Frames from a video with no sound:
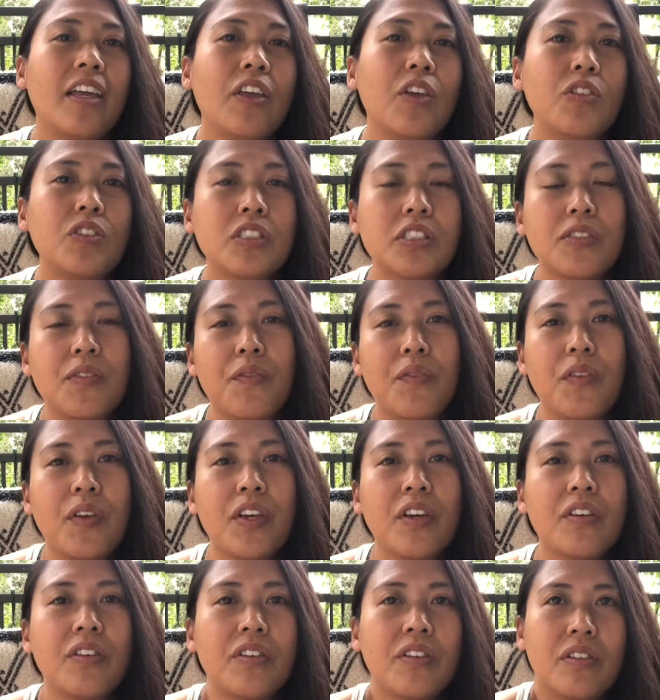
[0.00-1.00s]
You just
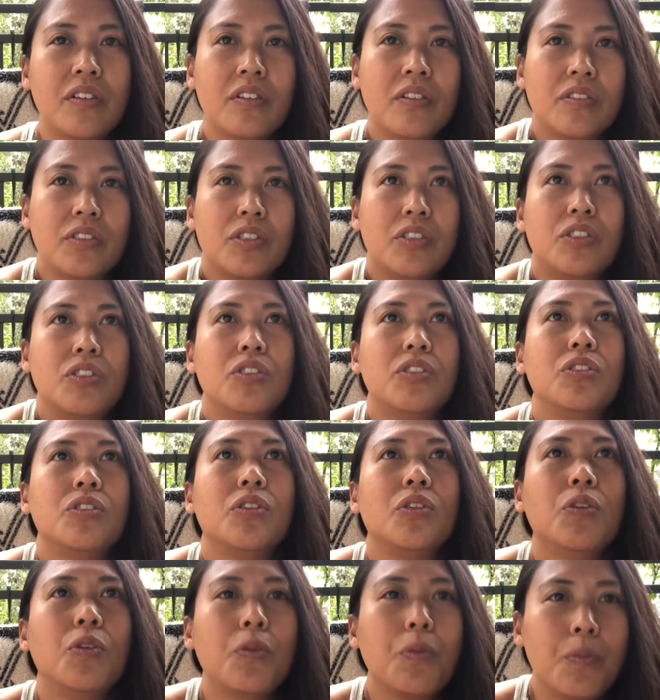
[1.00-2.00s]
feel
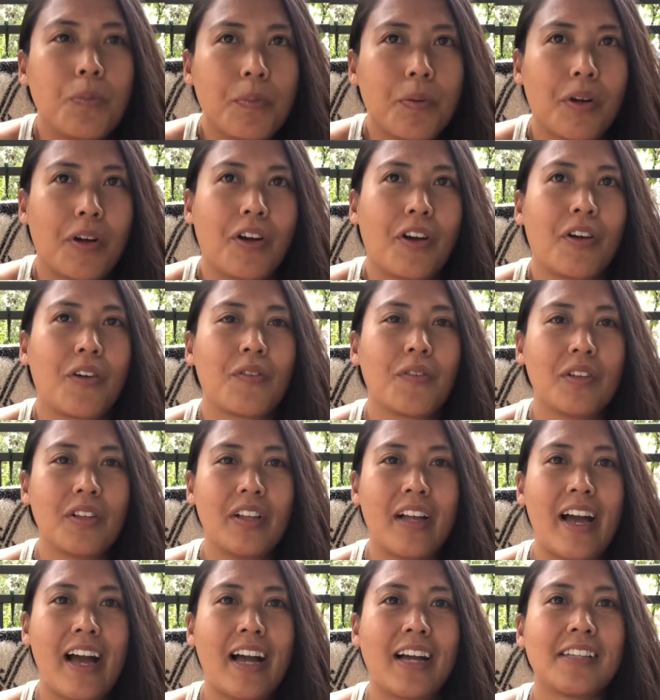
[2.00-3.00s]
super
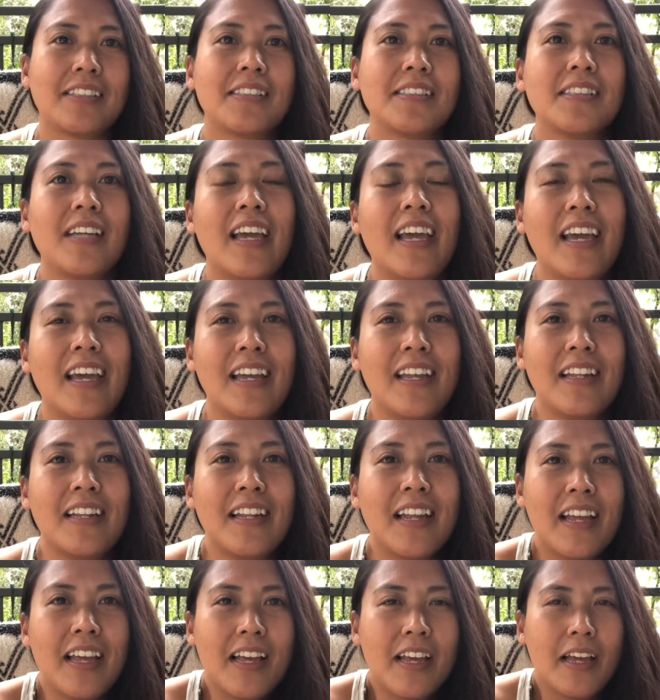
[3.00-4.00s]
relaxed, and
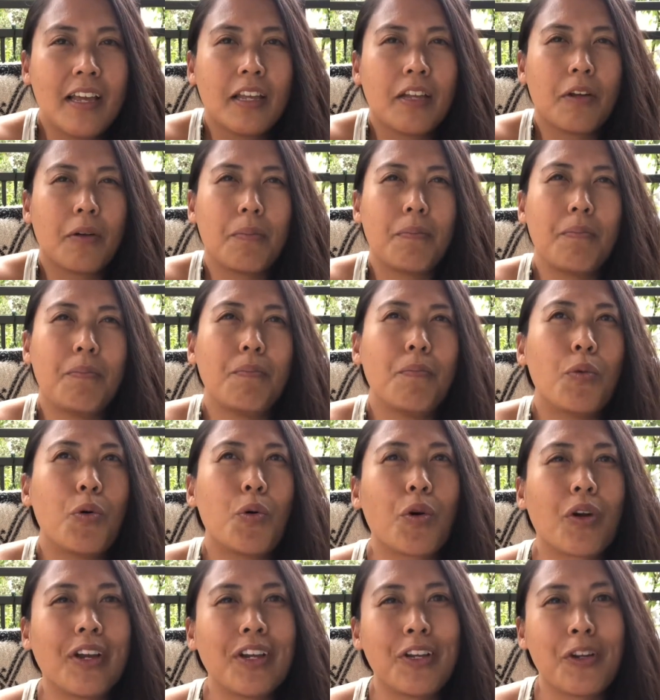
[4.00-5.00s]
you're
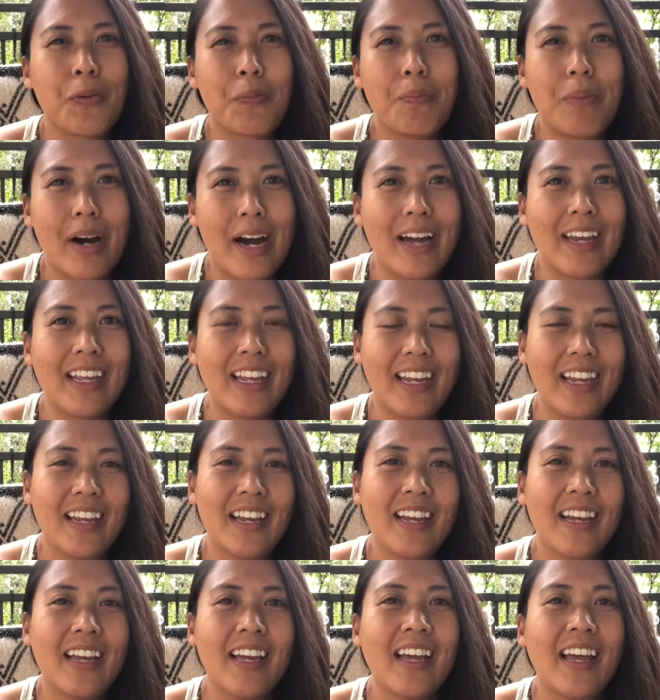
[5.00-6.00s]
more in your body.
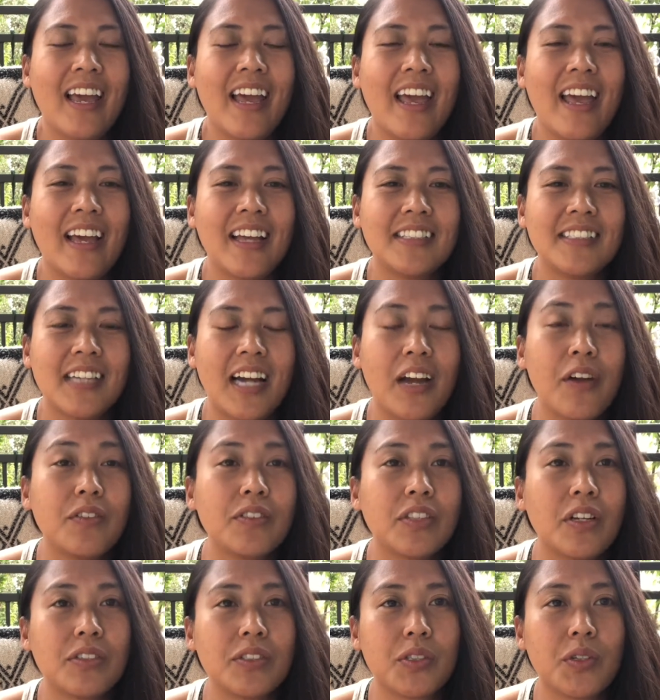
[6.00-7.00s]
And I
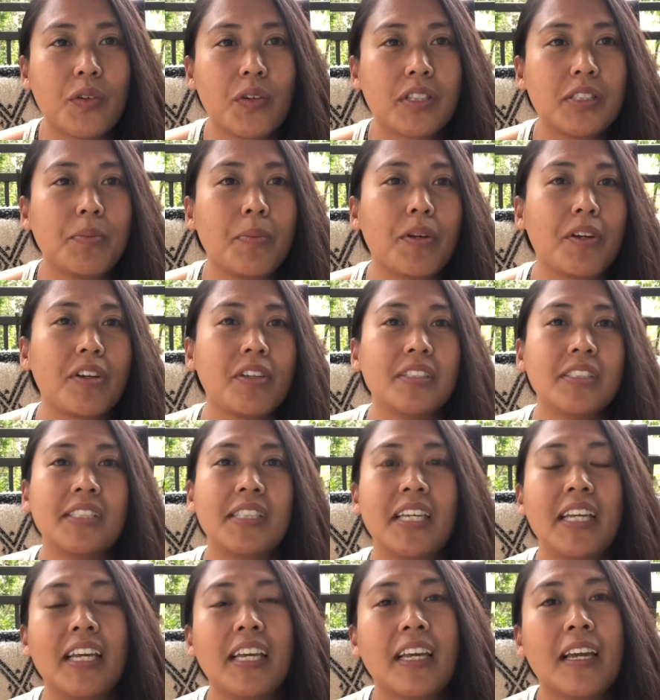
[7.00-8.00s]
was also
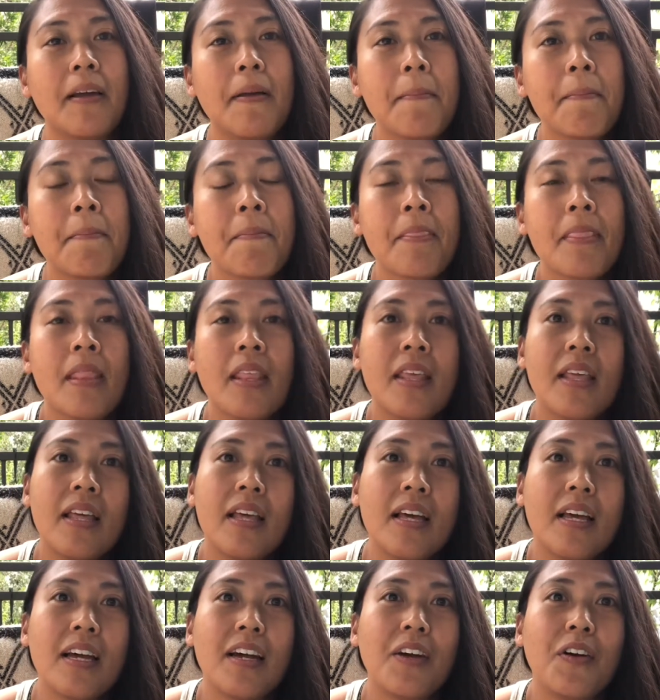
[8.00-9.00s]
experiencing
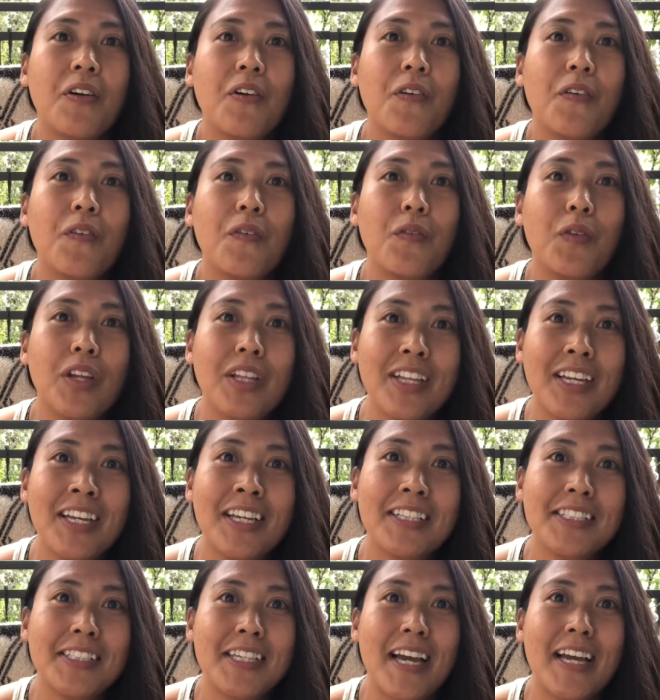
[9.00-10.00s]
really
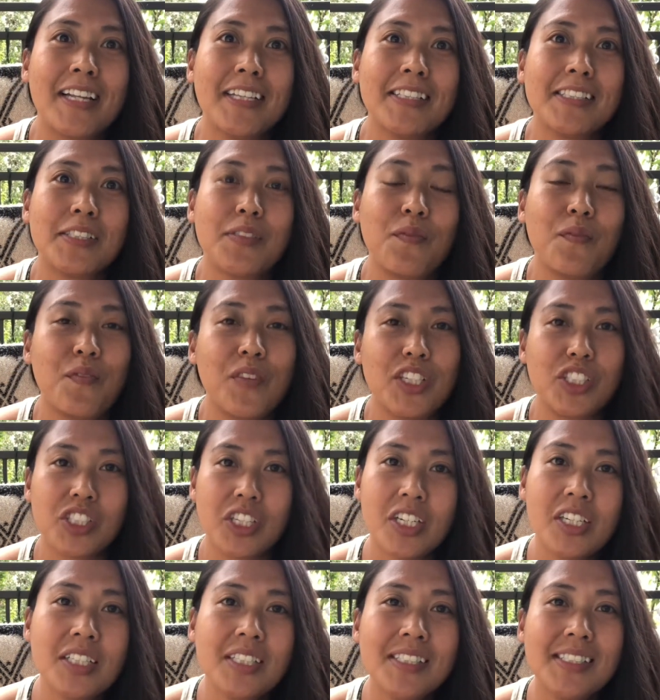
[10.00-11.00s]
intense
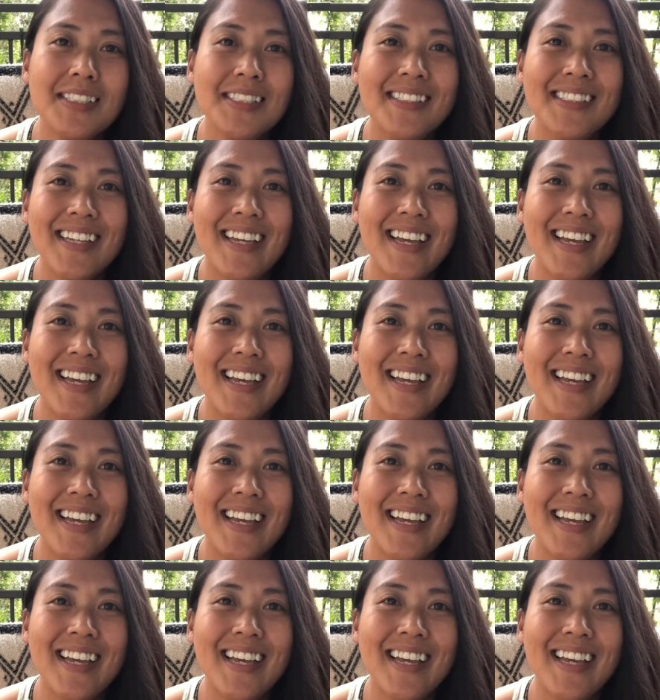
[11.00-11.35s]
visions